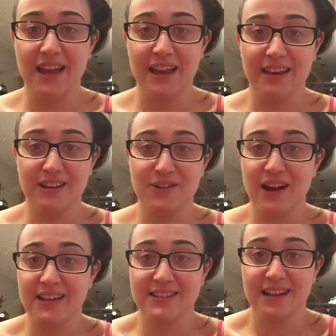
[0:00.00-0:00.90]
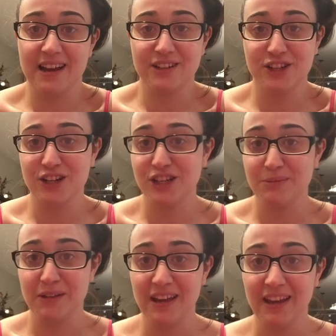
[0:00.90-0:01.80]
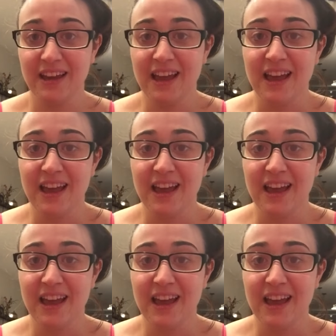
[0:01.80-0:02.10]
and you guys not judging me.